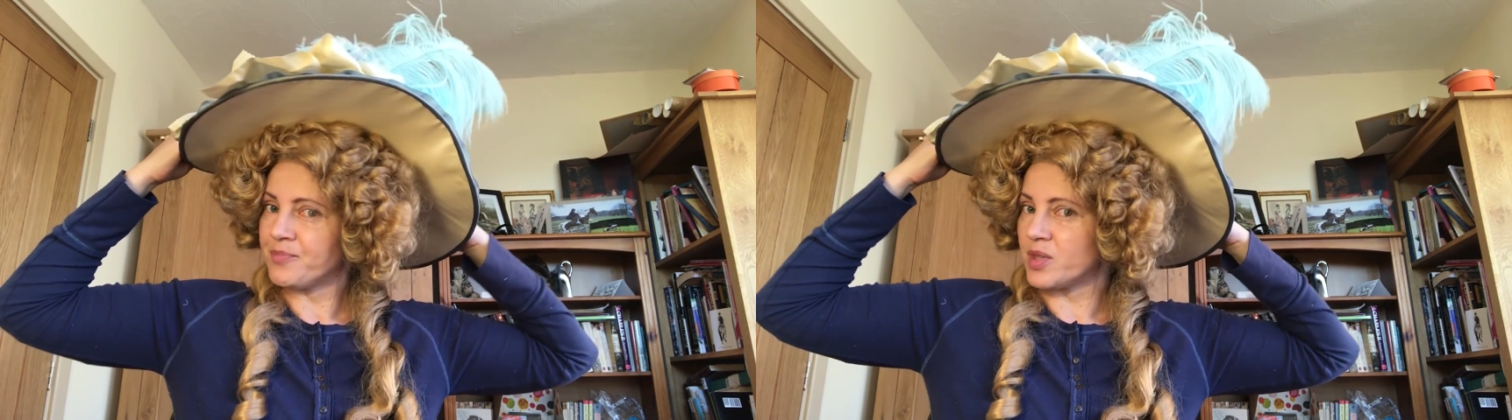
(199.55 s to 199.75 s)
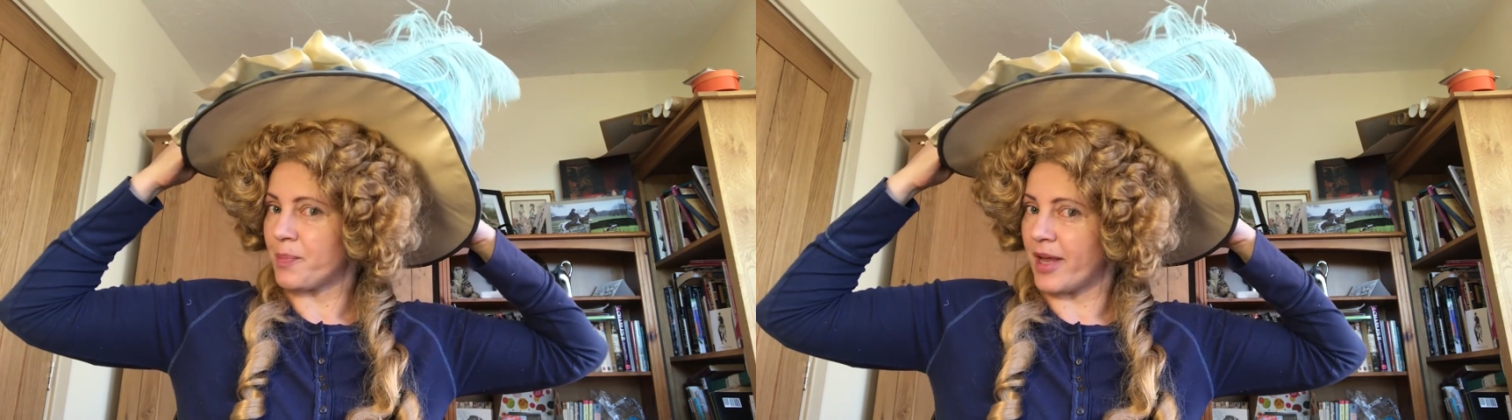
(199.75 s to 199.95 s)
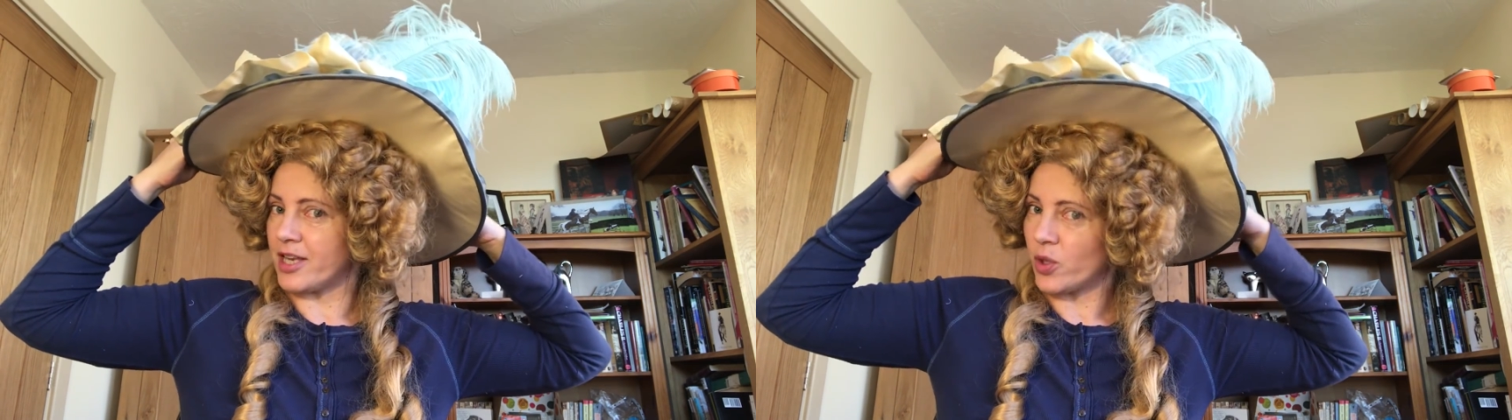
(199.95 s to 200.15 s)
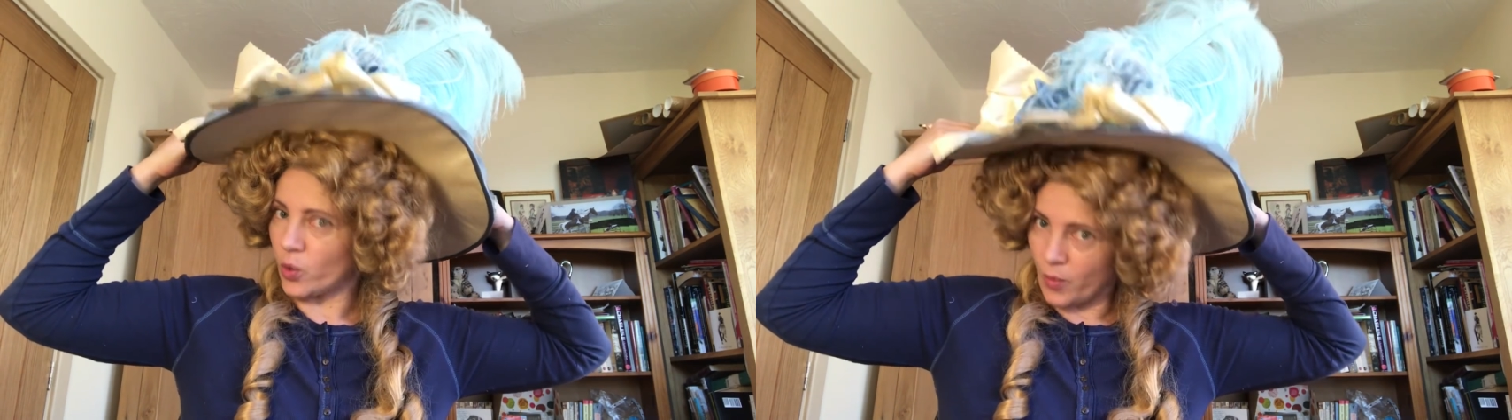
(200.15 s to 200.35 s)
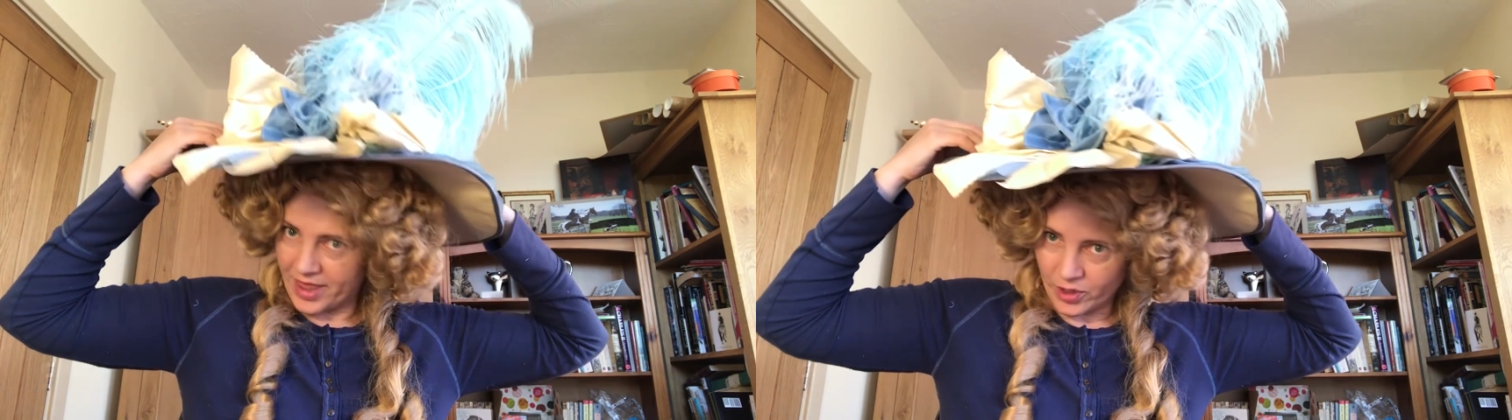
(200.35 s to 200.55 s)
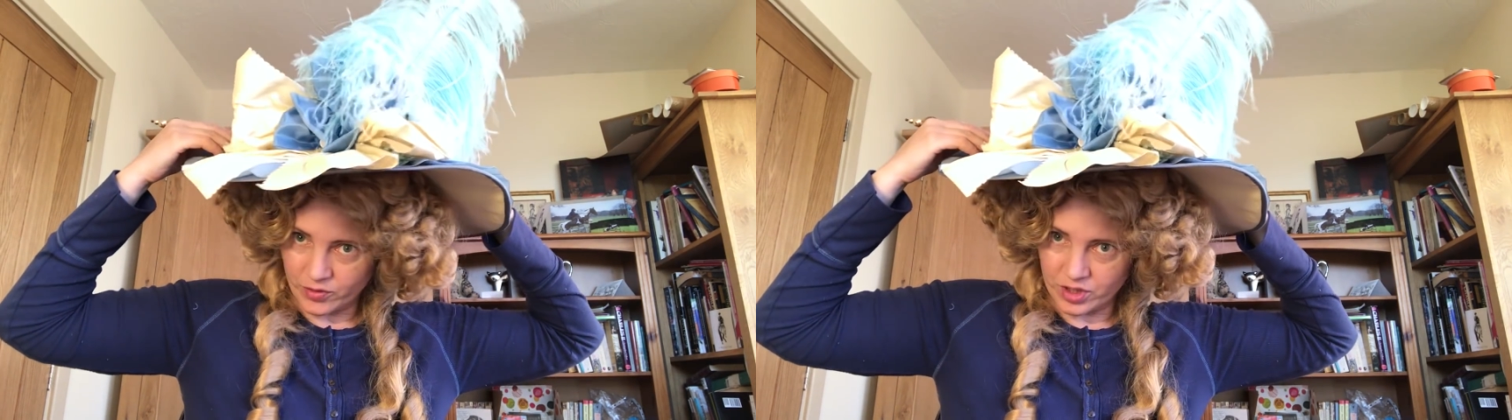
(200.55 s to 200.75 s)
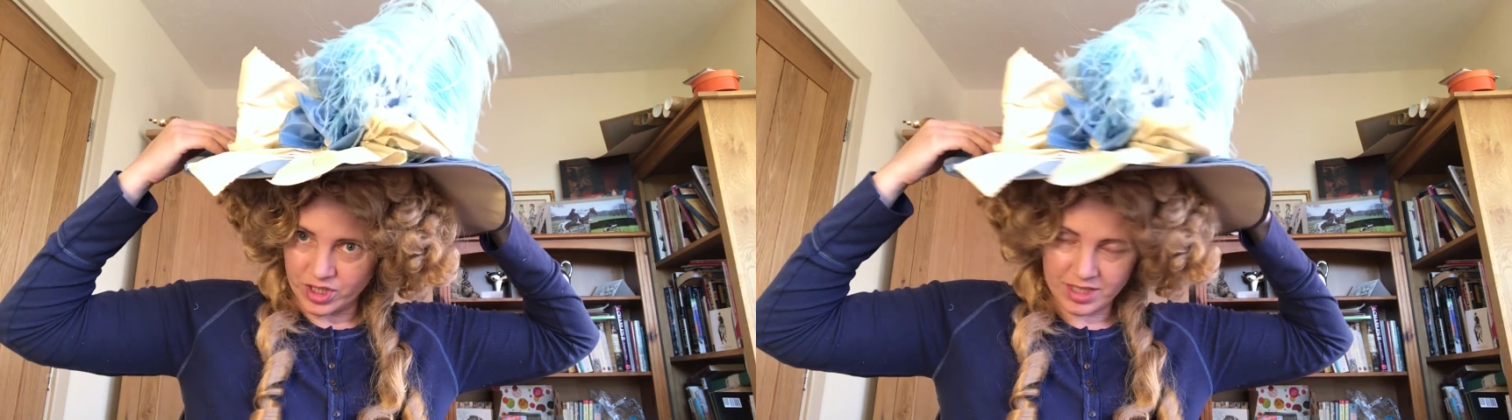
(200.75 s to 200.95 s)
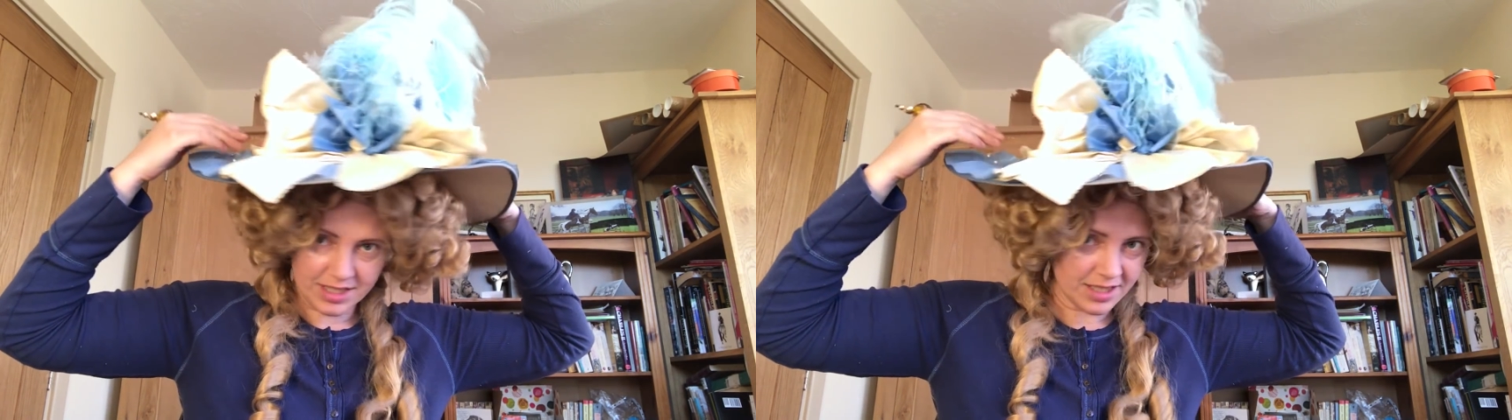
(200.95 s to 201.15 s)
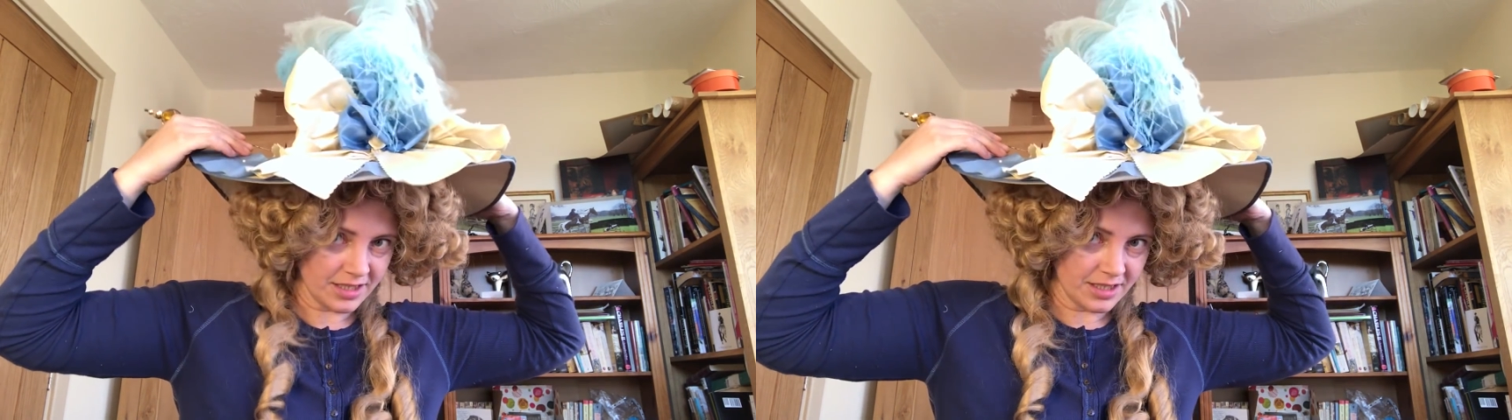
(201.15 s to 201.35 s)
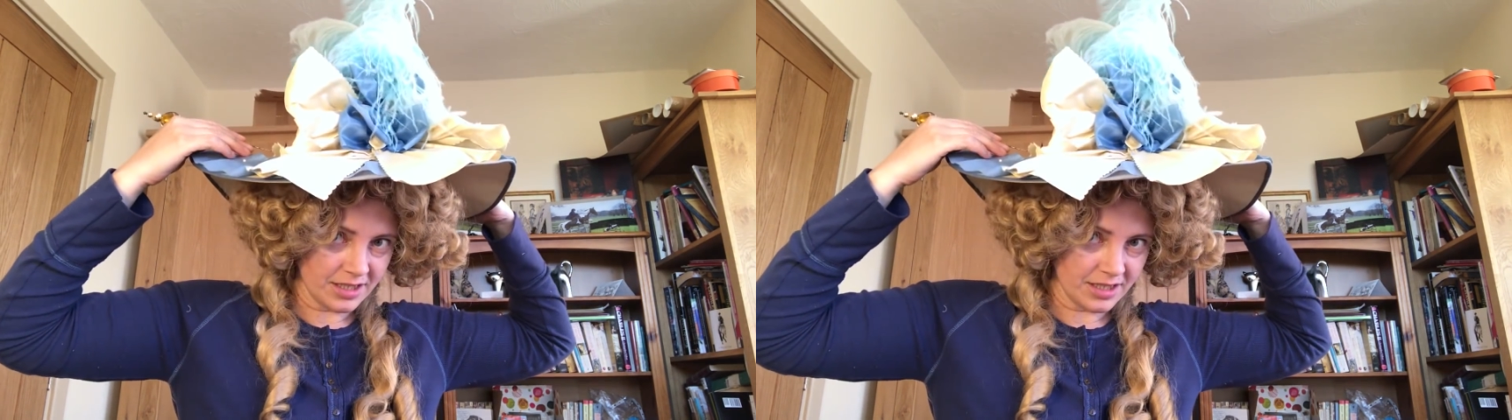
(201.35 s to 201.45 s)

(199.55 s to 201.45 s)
depending on weather conditions,